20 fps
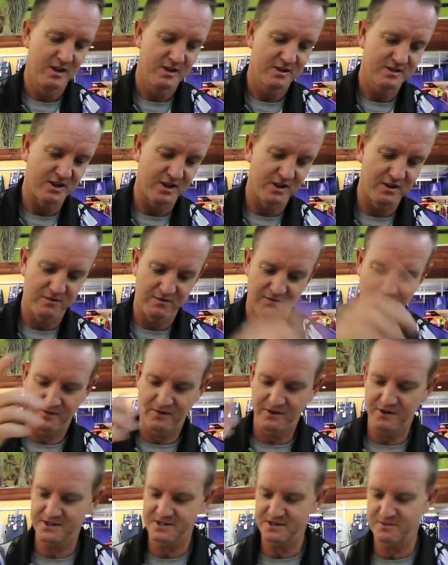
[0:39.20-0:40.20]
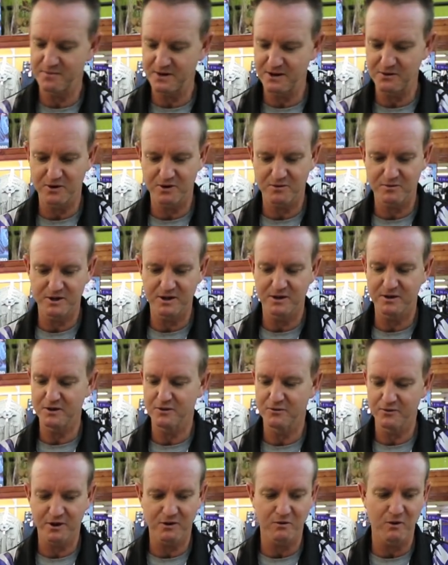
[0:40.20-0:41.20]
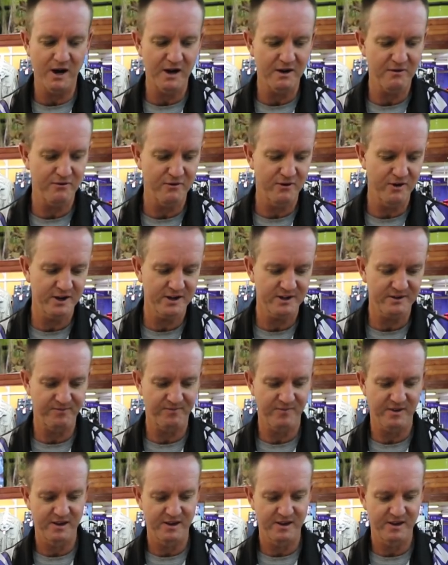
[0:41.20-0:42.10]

So very simply what we require for it,